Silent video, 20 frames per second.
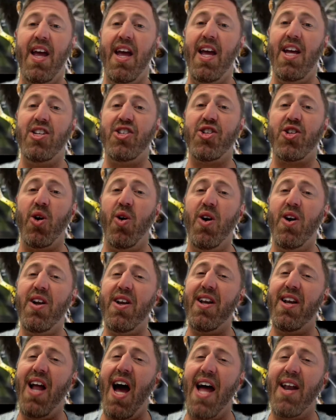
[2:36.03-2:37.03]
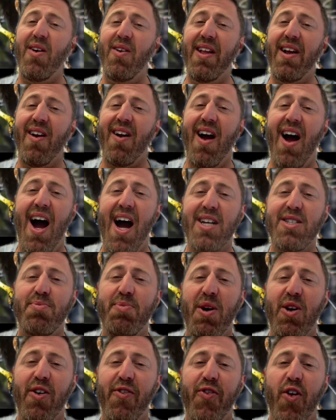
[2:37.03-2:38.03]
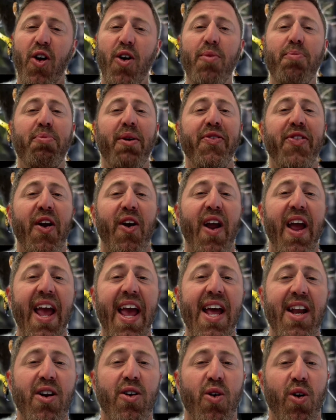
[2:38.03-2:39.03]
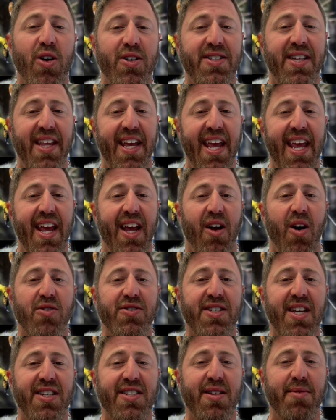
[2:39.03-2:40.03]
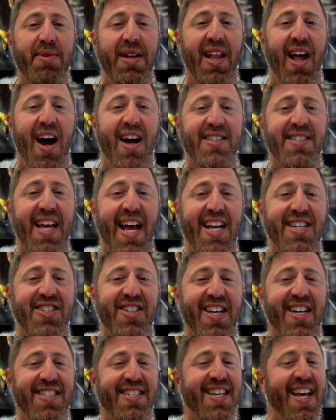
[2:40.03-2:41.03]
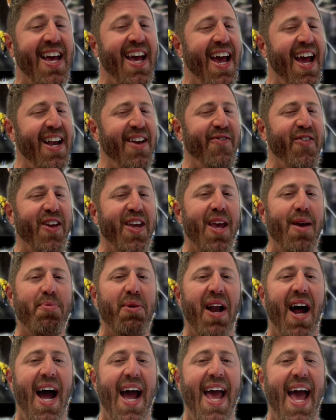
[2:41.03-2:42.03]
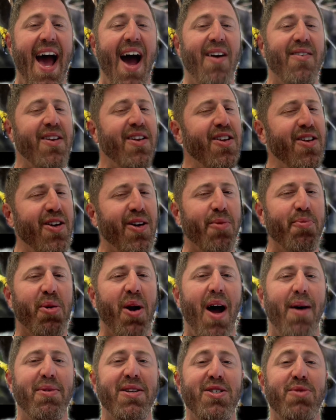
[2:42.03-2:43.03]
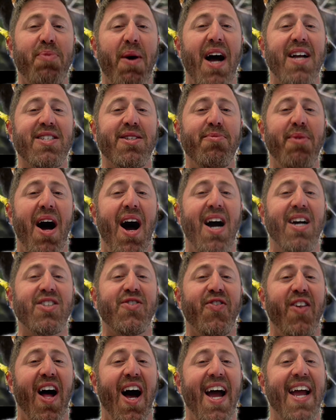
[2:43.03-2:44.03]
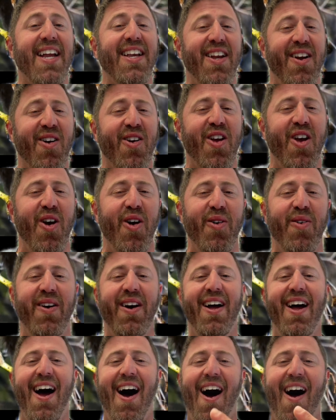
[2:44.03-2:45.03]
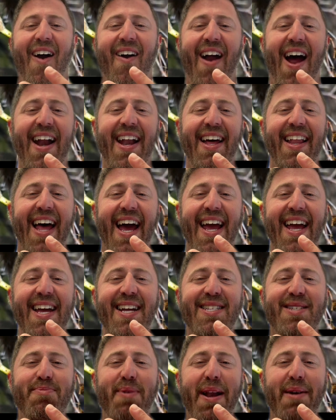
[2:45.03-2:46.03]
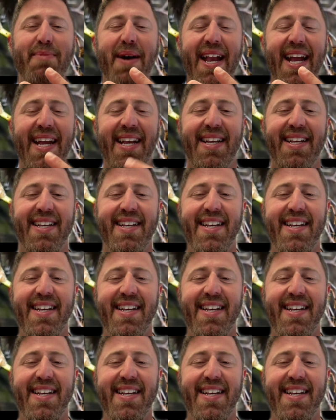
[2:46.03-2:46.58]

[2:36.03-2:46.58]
In short, not only are hawks beautiful, but they're integral to the ecosystem in Los Angeles. And if you keep an eye out, you can probably spot some hawks flying near you. All right, LA, it's been a minute.